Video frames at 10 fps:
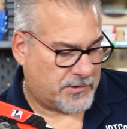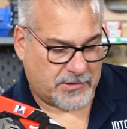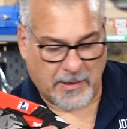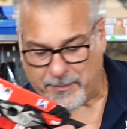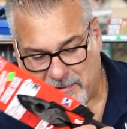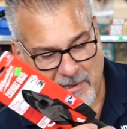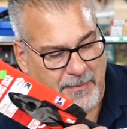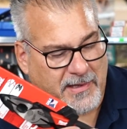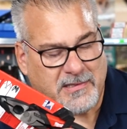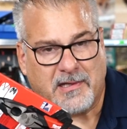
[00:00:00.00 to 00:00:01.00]
companies that
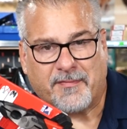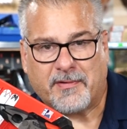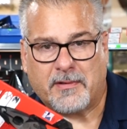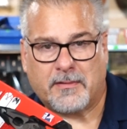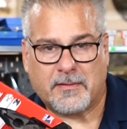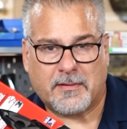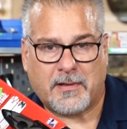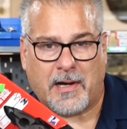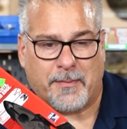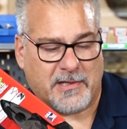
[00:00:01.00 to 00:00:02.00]
make stuff in
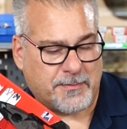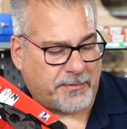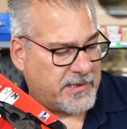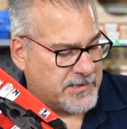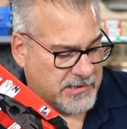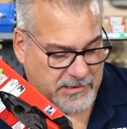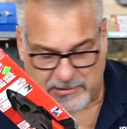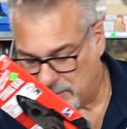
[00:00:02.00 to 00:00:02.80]
communist places